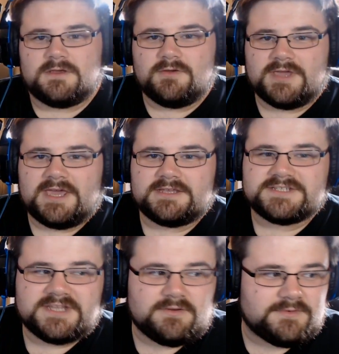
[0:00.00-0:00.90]
Okay,
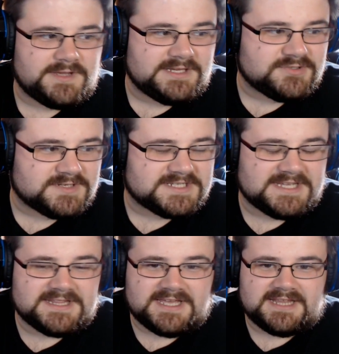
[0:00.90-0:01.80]
so,
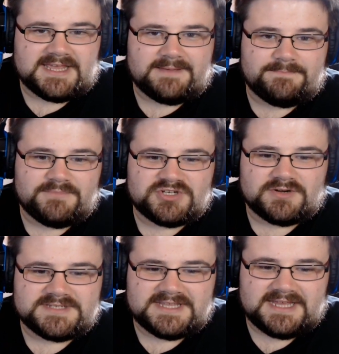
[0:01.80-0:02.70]
interesting that that
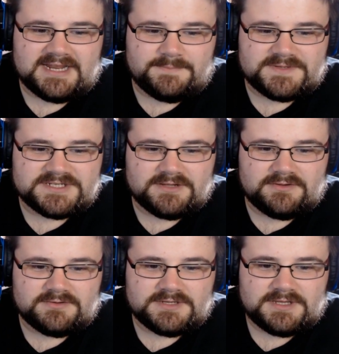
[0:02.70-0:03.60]
majority of that
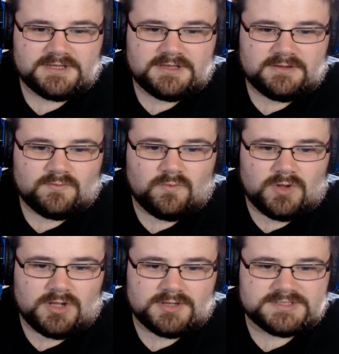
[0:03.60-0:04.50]
episode
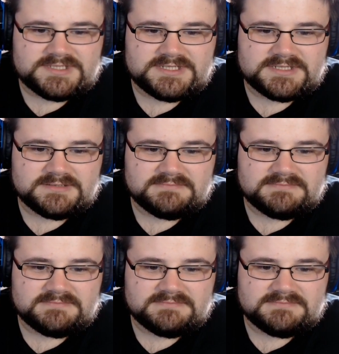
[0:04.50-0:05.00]
was